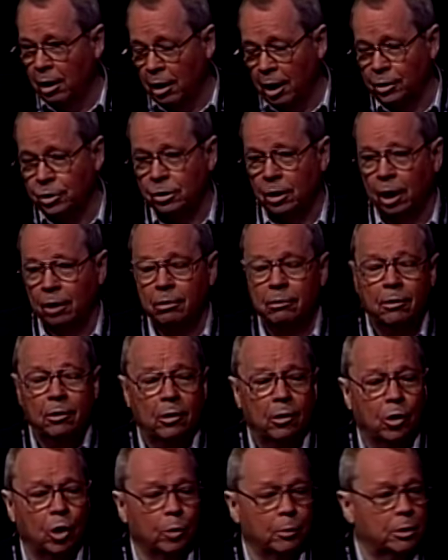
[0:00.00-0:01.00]
I saw
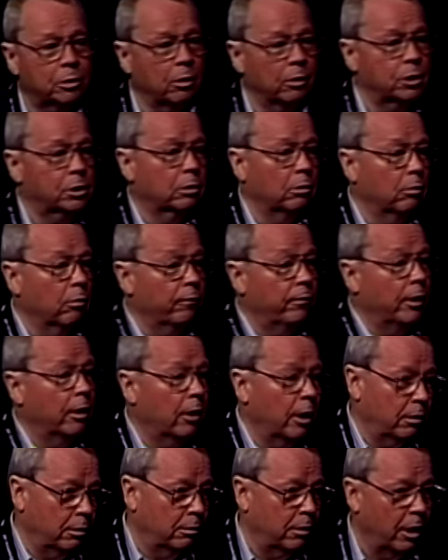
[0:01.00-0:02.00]
Herman Tertsker over there, and
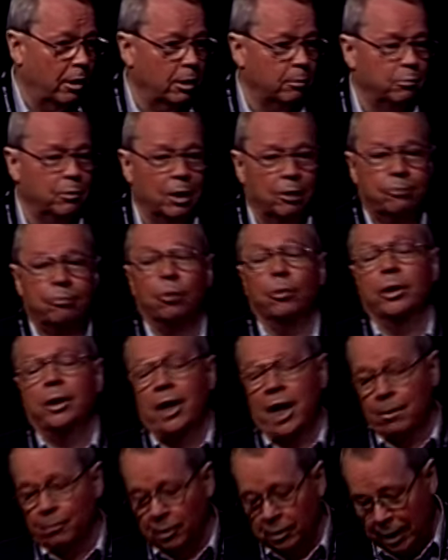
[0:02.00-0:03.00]
I thought I'd throw in
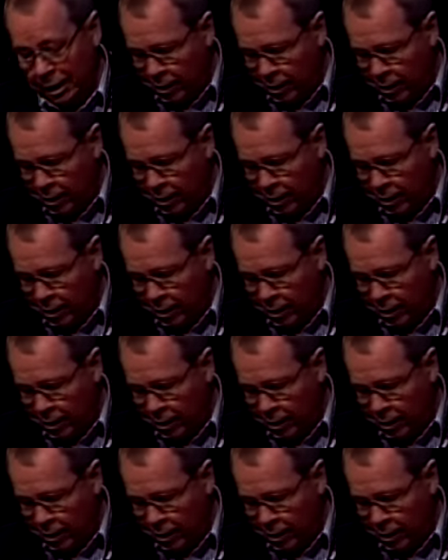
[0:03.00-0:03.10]
Hamilton.